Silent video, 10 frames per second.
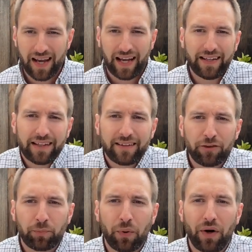And at
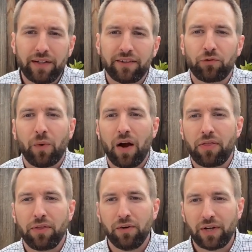this point, it's
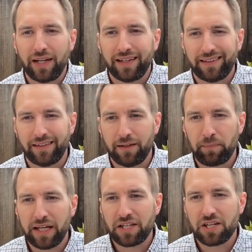worth noting that the
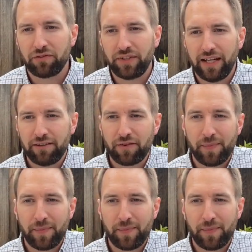depiction of Native